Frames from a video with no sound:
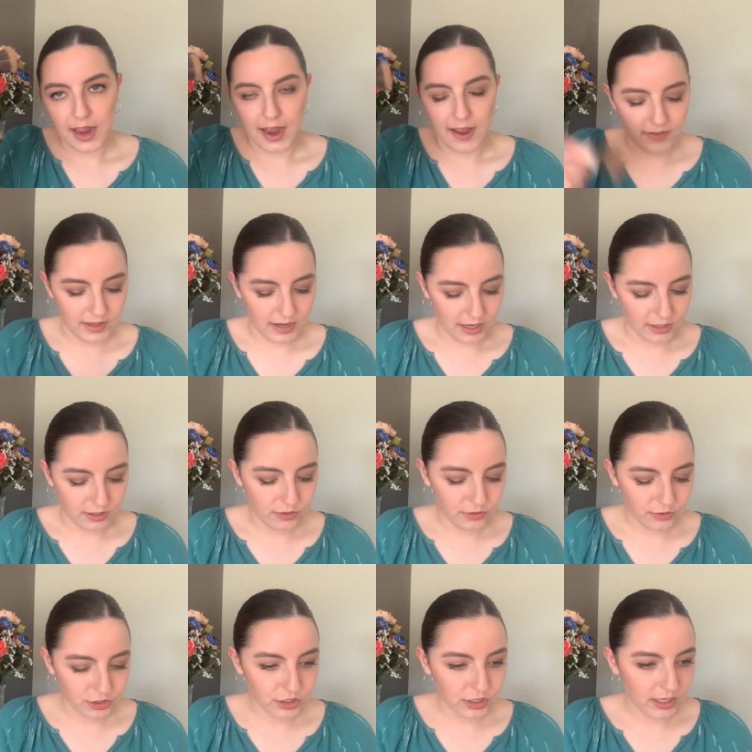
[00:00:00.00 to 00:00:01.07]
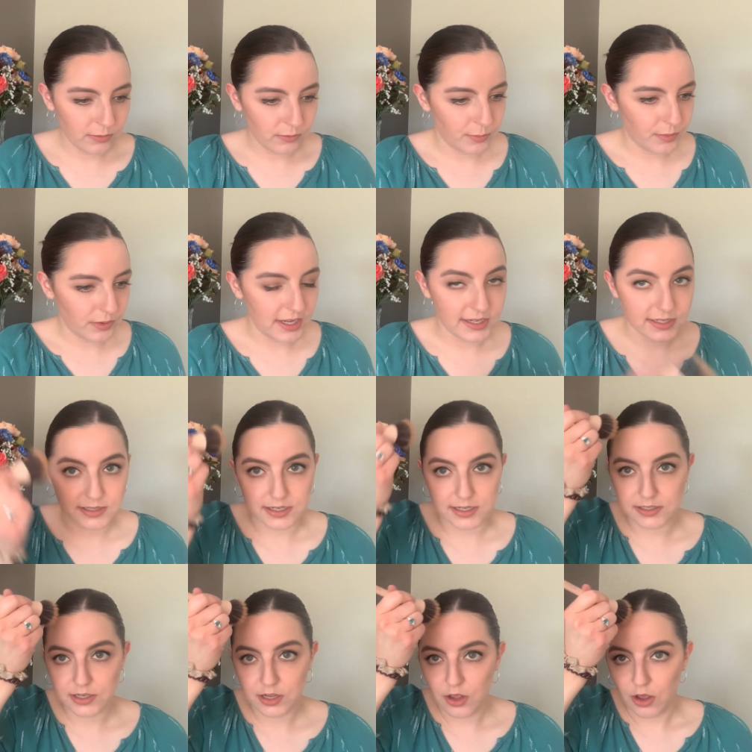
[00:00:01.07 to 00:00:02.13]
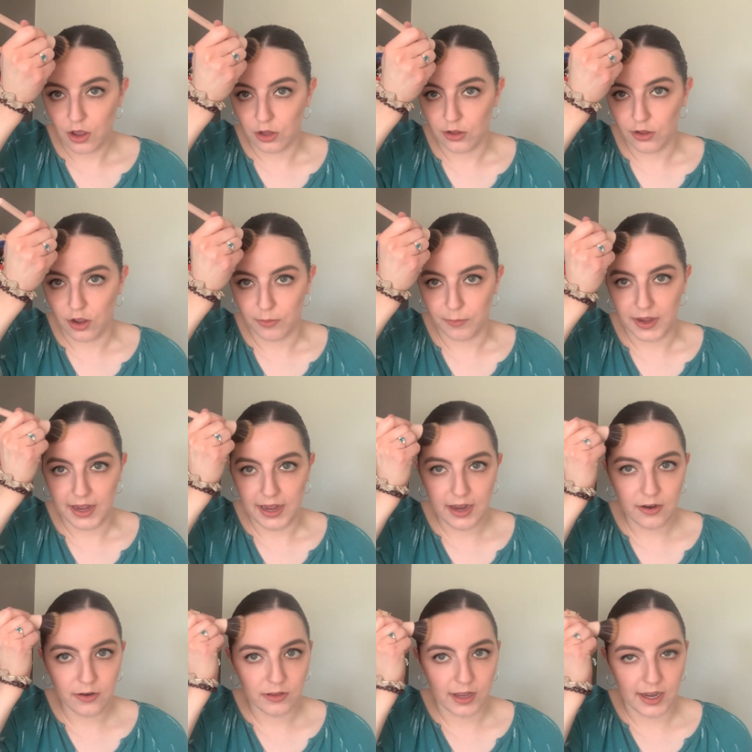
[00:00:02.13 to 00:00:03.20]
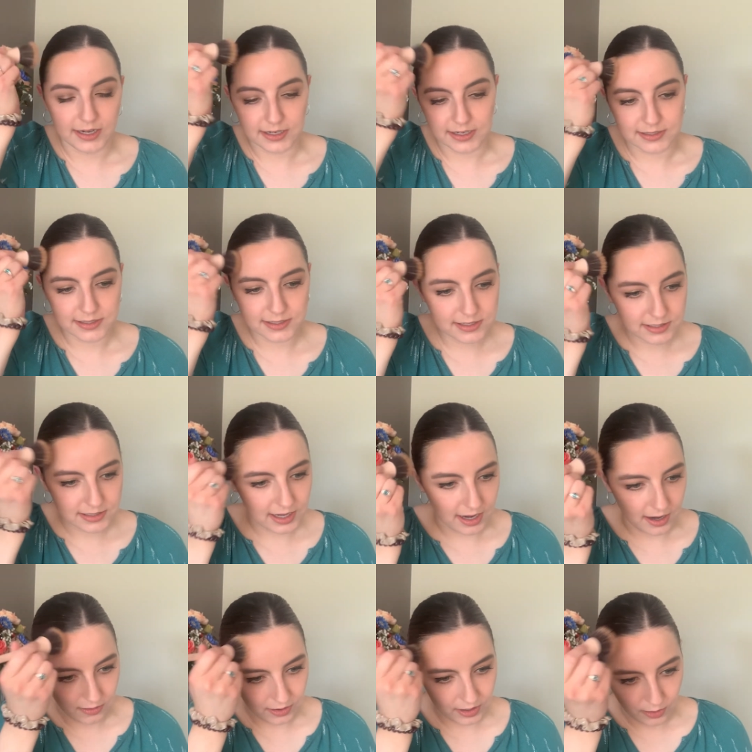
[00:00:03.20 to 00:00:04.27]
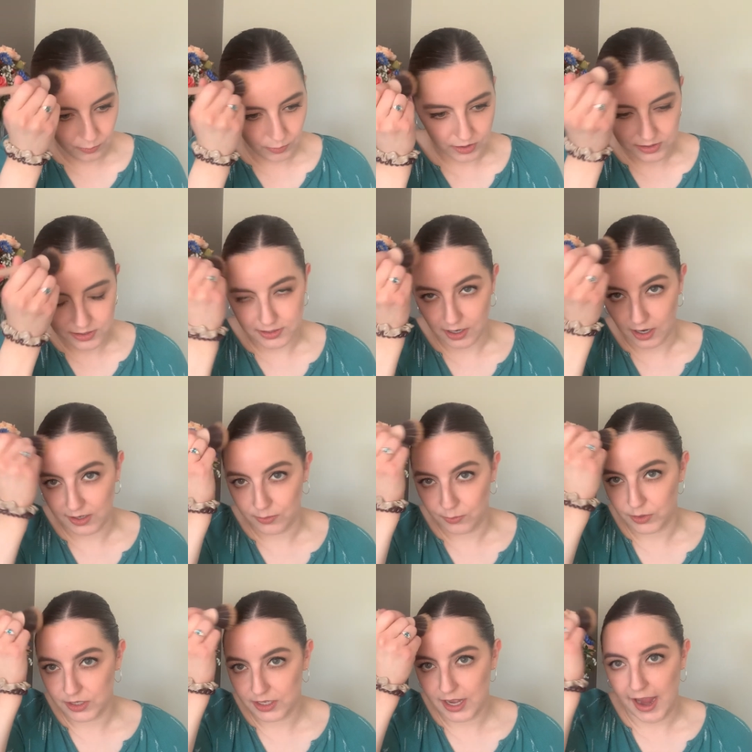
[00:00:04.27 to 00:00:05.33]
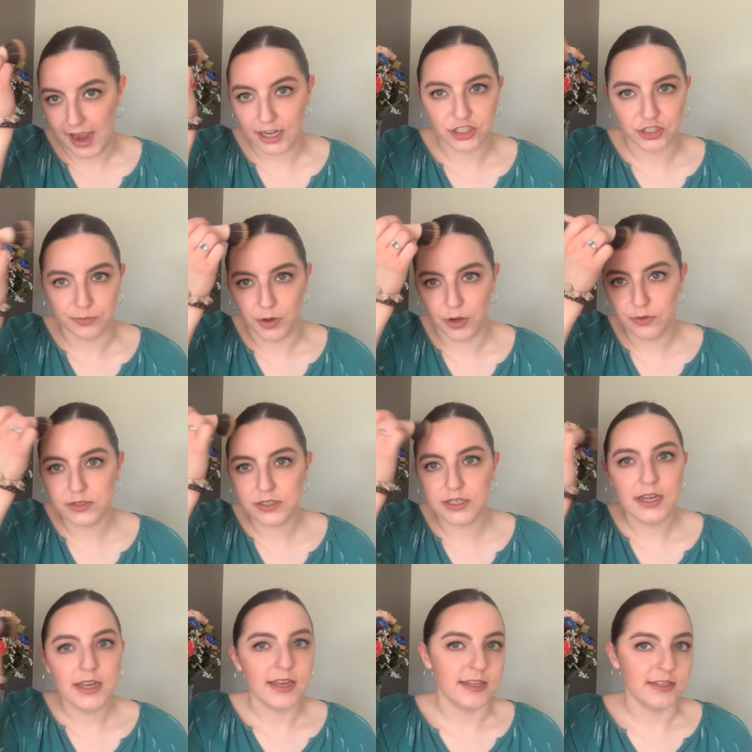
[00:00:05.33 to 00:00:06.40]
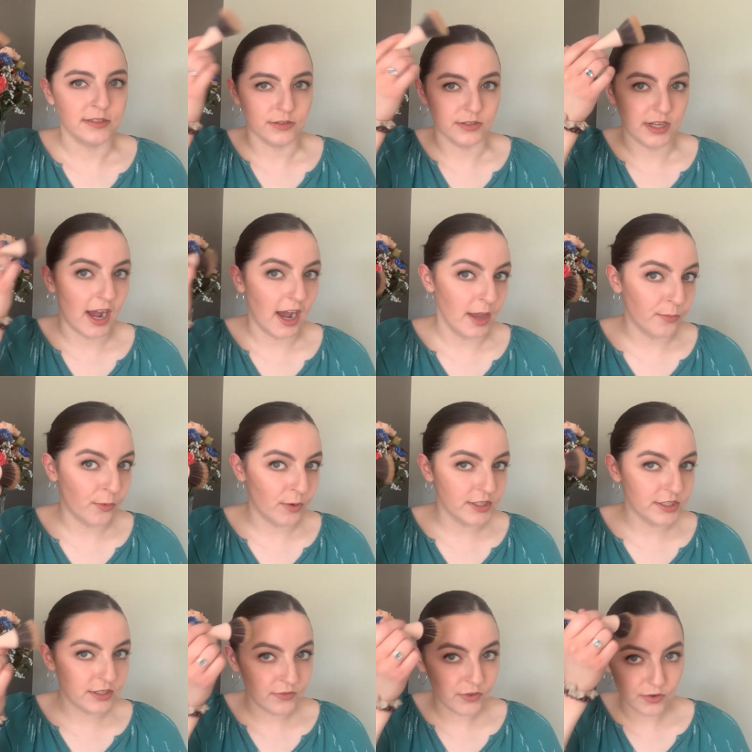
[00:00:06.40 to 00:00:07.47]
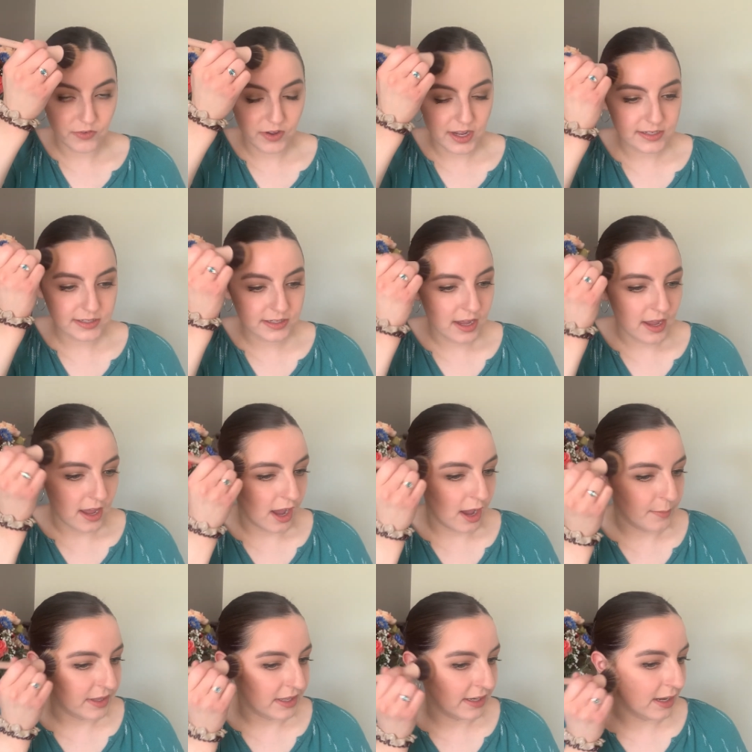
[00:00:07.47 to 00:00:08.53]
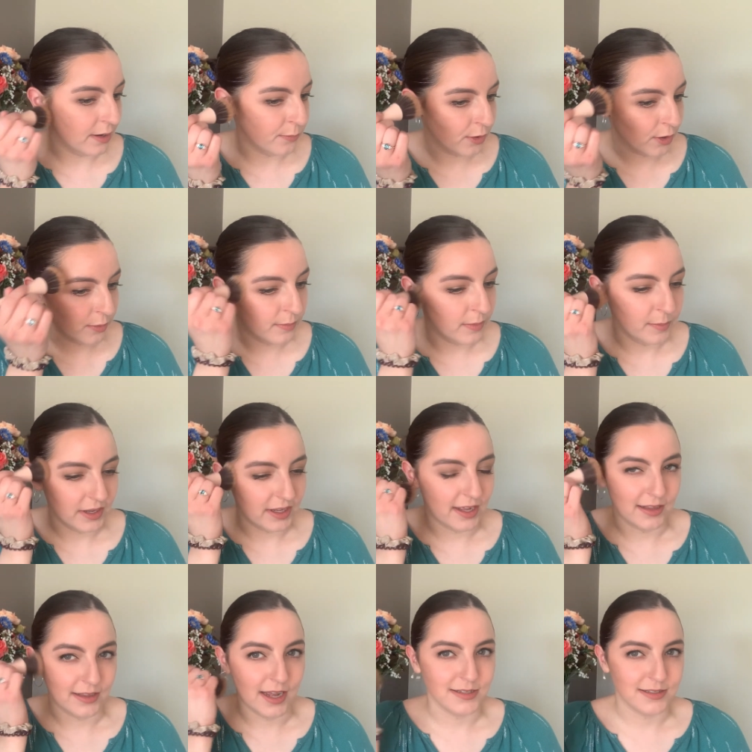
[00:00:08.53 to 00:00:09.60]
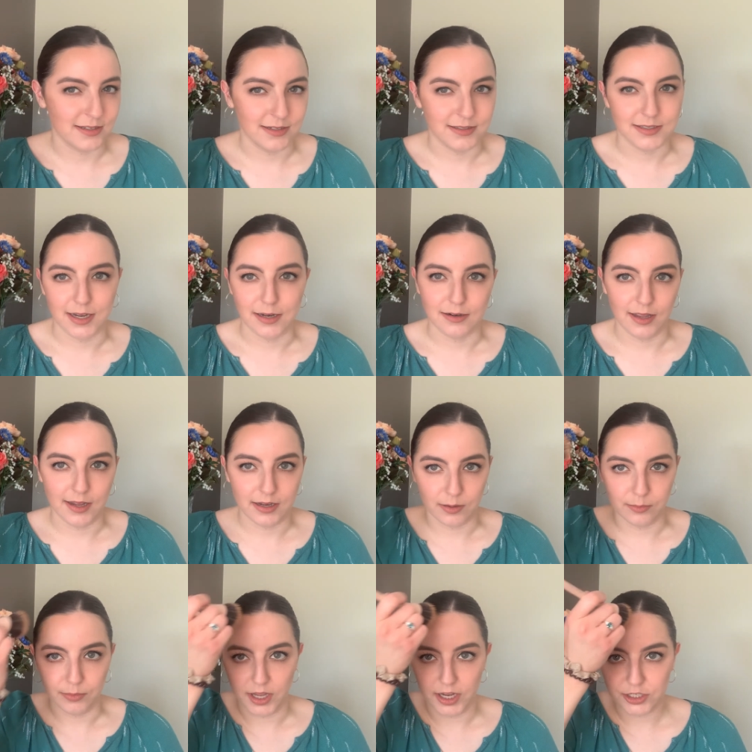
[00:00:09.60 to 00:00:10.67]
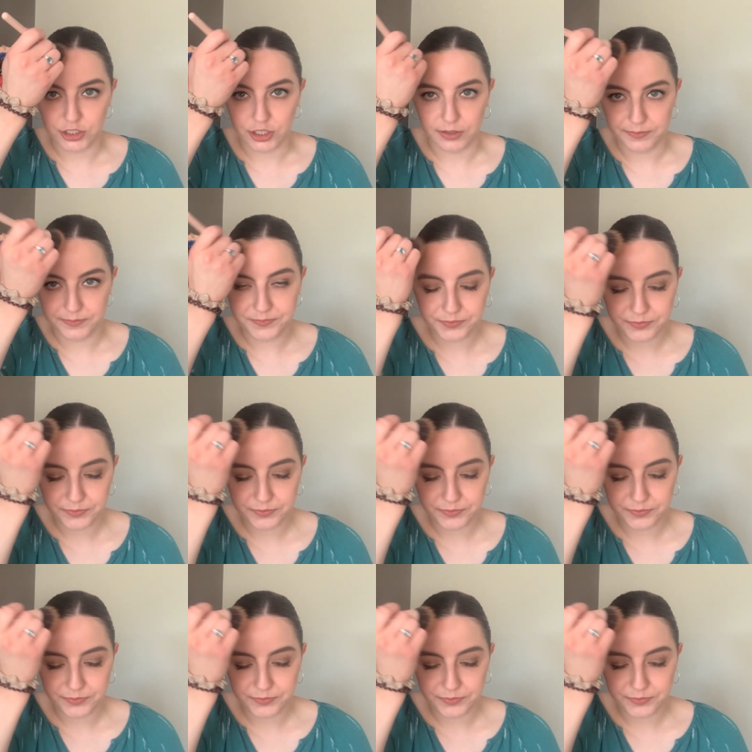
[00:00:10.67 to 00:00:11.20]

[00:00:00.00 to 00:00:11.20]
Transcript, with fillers: And then I usually will place this along my hairline because this is the area where sun would catch most, is those high points of your face. And again, we're mimicking that suntan-like complexion.